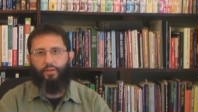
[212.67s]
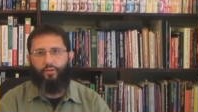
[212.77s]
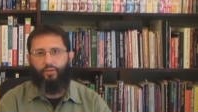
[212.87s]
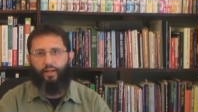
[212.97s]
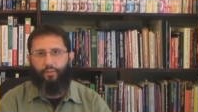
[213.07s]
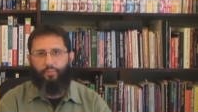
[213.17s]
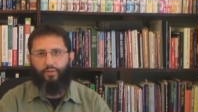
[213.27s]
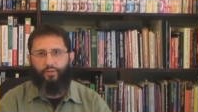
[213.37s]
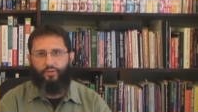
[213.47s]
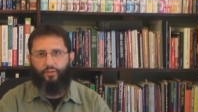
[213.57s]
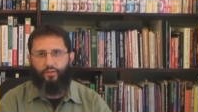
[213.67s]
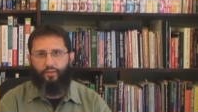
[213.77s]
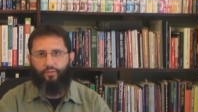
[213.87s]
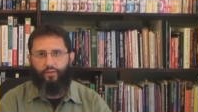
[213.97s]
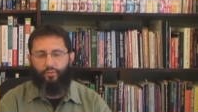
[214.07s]
it could happen this year,
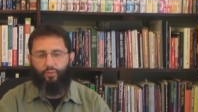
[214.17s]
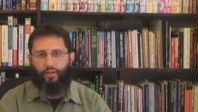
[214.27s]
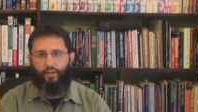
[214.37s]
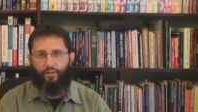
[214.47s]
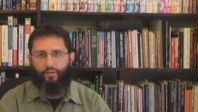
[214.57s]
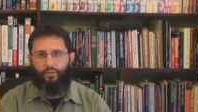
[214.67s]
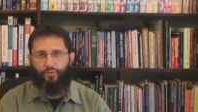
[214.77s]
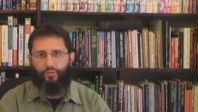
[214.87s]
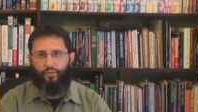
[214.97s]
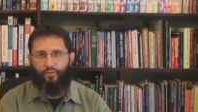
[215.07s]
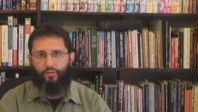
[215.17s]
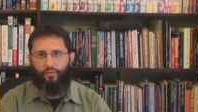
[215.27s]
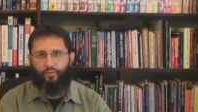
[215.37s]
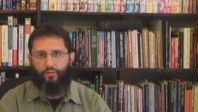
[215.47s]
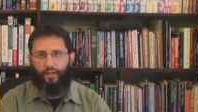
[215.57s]
definitely. We're getting close to
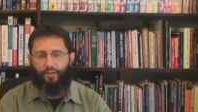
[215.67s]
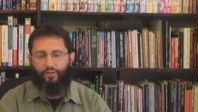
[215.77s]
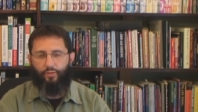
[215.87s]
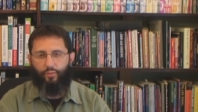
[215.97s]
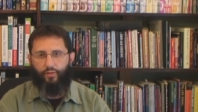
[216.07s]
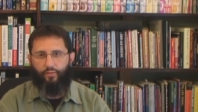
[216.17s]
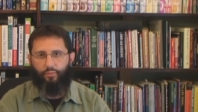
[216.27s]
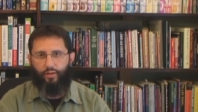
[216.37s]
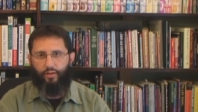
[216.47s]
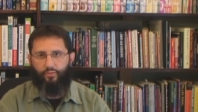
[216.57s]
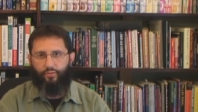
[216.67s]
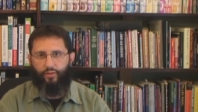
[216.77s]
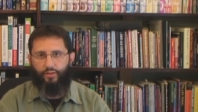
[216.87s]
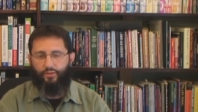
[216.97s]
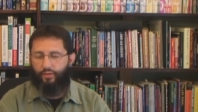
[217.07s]
the catching away of the bride of
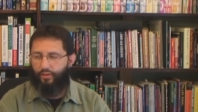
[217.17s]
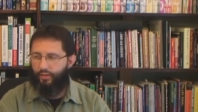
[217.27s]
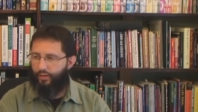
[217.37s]
Christ.